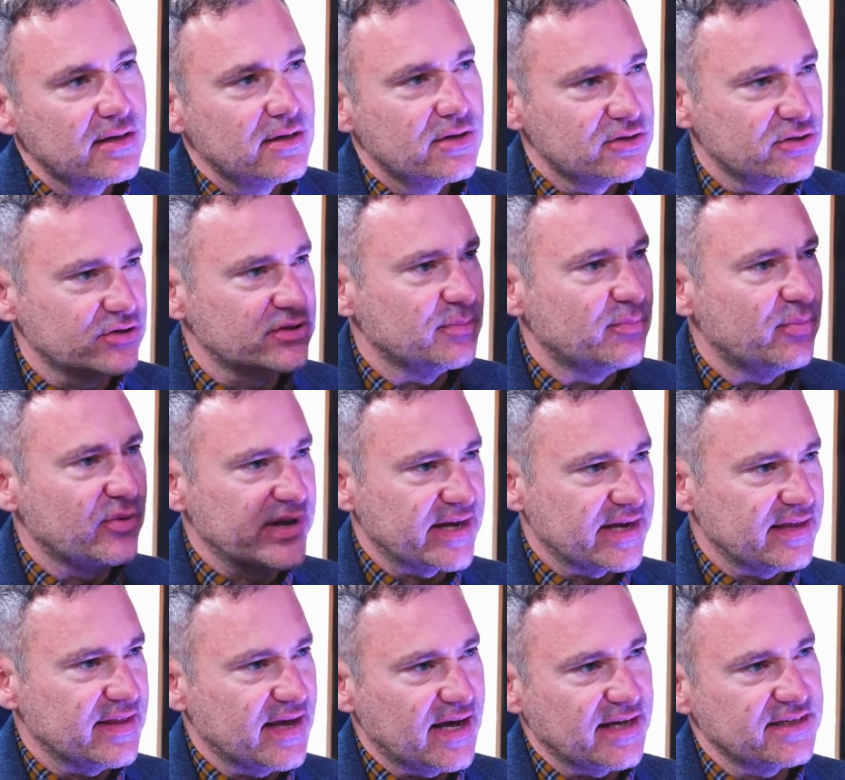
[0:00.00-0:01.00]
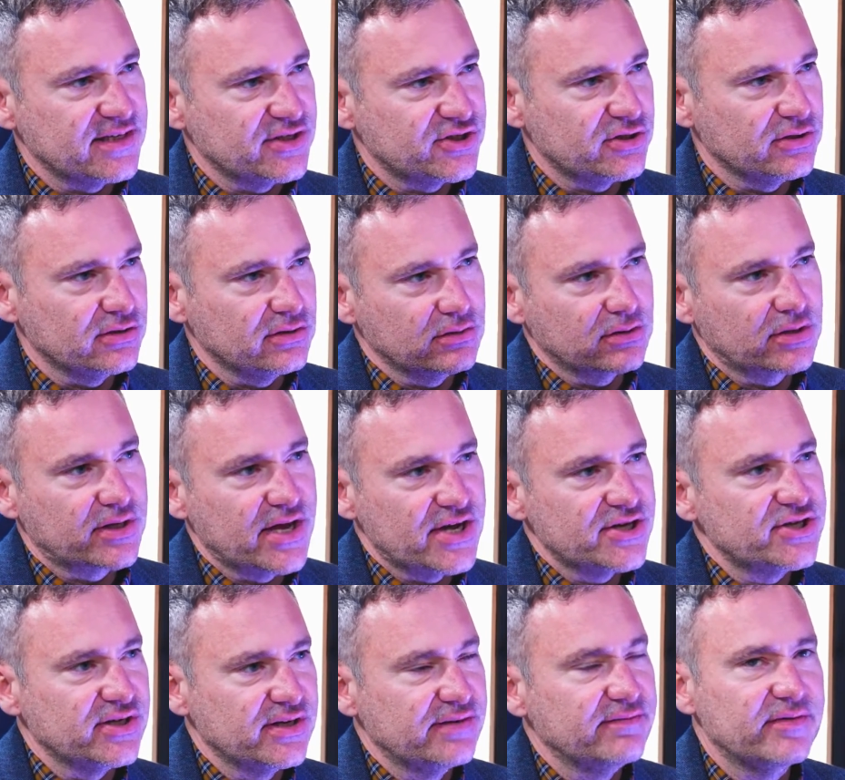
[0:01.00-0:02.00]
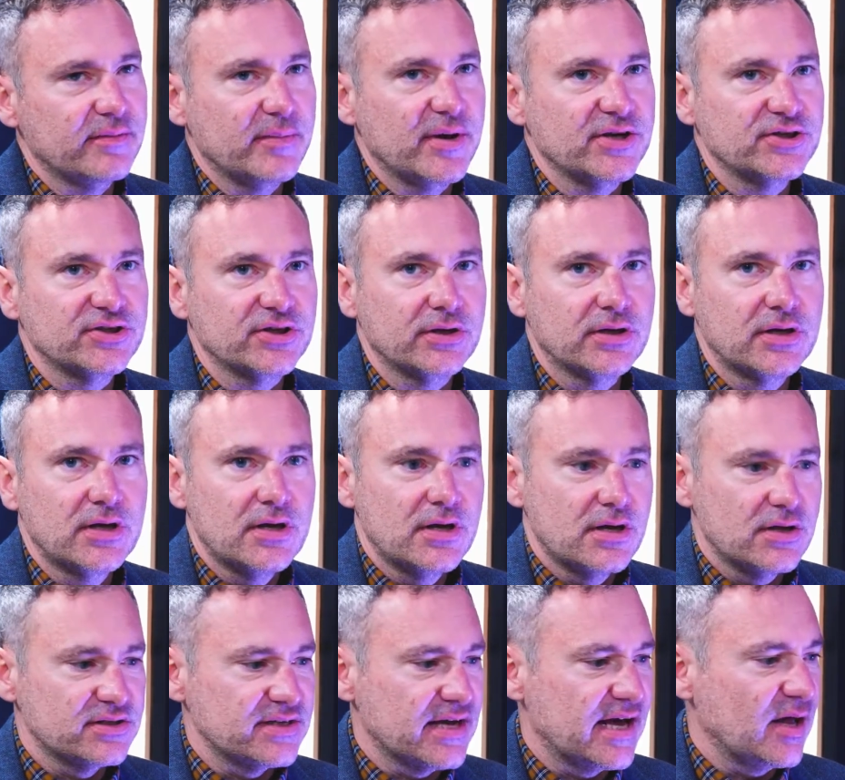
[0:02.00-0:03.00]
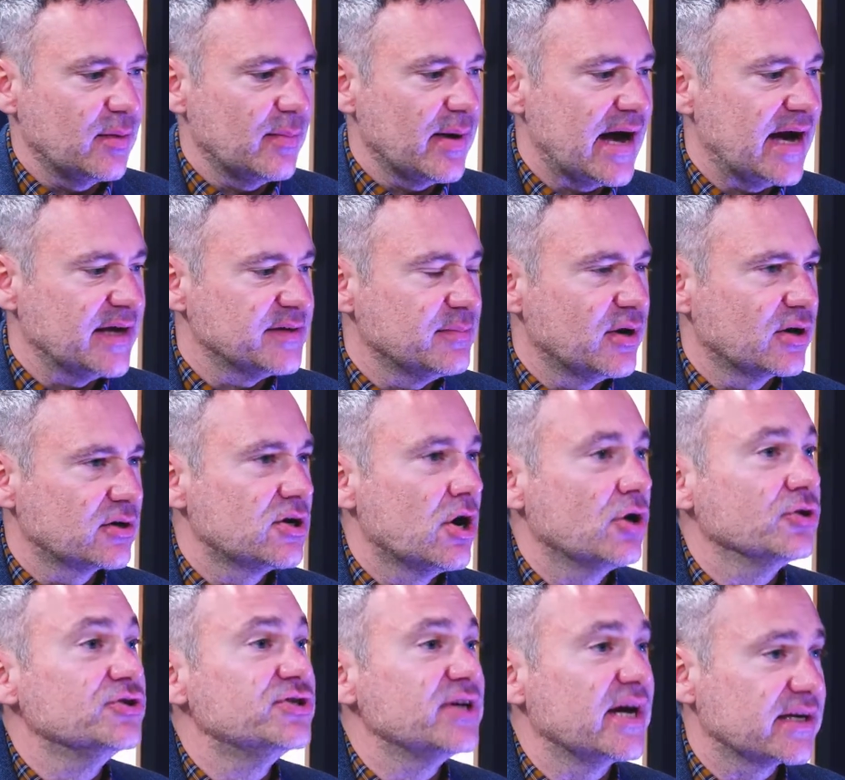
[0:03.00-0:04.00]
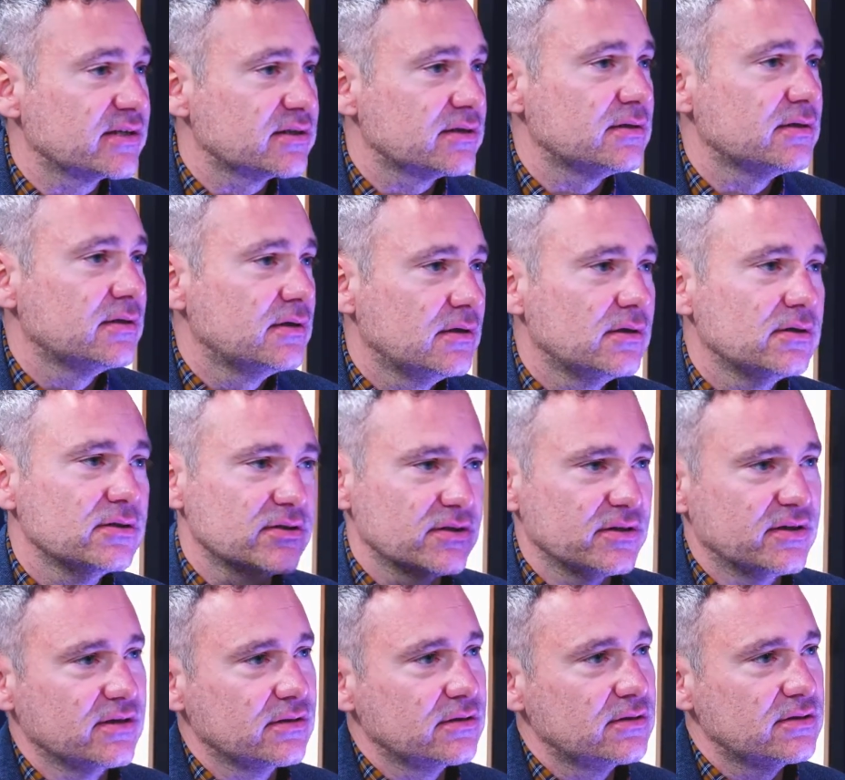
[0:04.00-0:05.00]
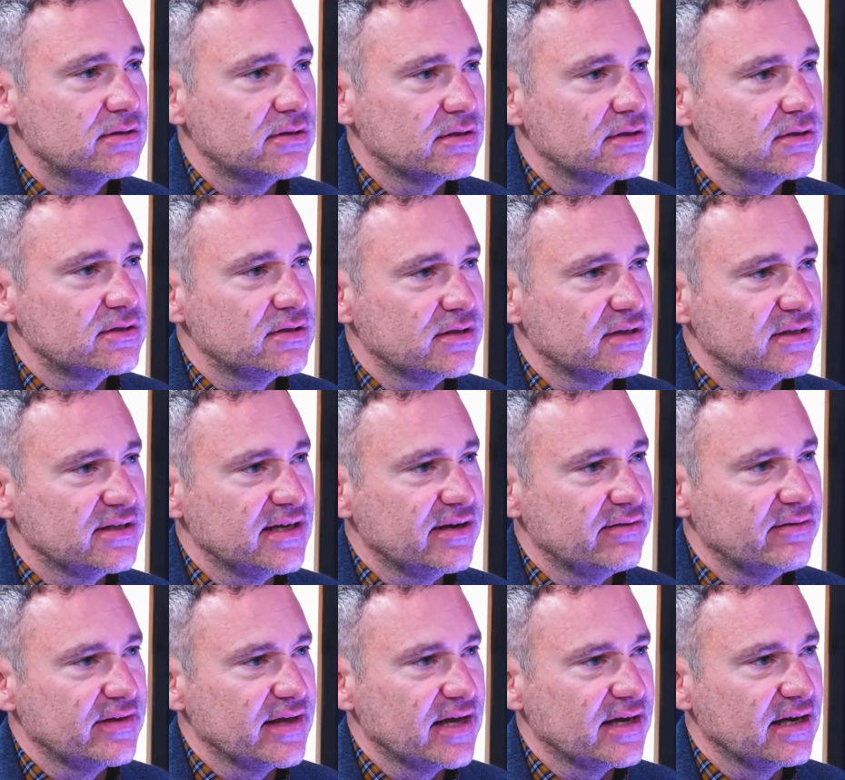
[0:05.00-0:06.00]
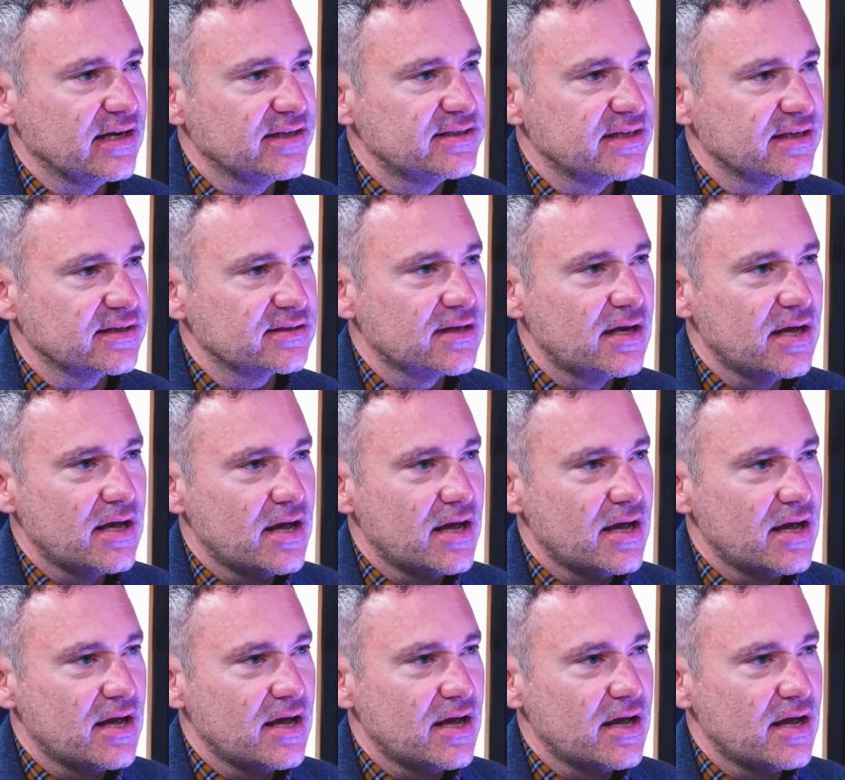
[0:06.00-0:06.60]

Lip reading: So to bring in that additional location information to help add more context to the data and the analytics,